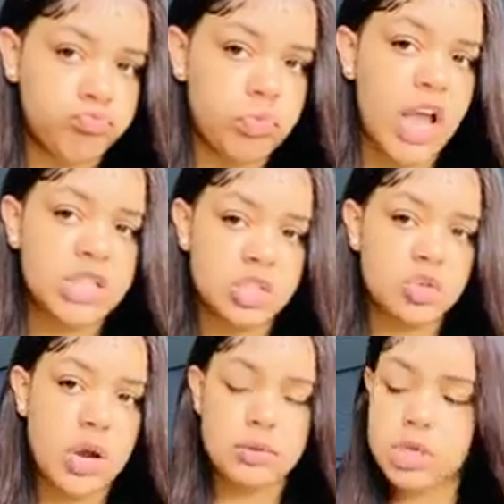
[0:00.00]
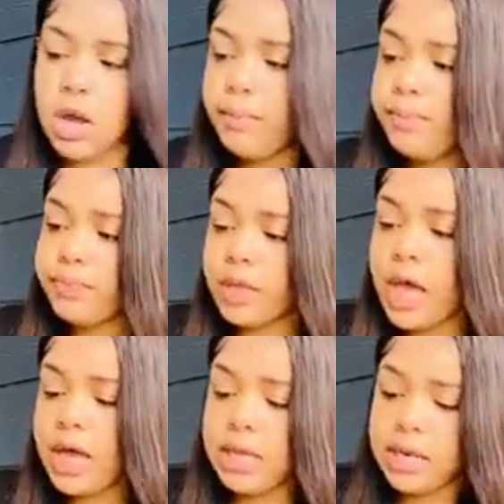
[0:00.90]
I just dropped top.
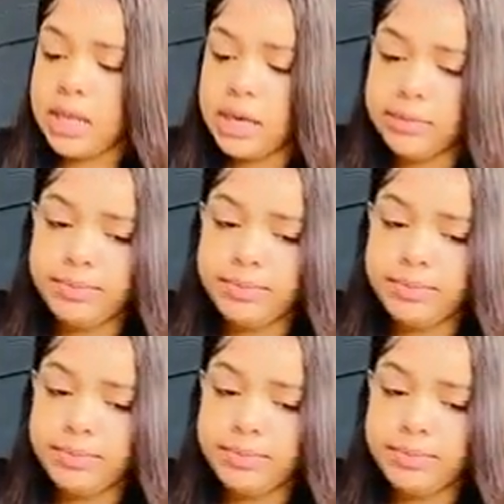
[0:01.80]
I'll get it later.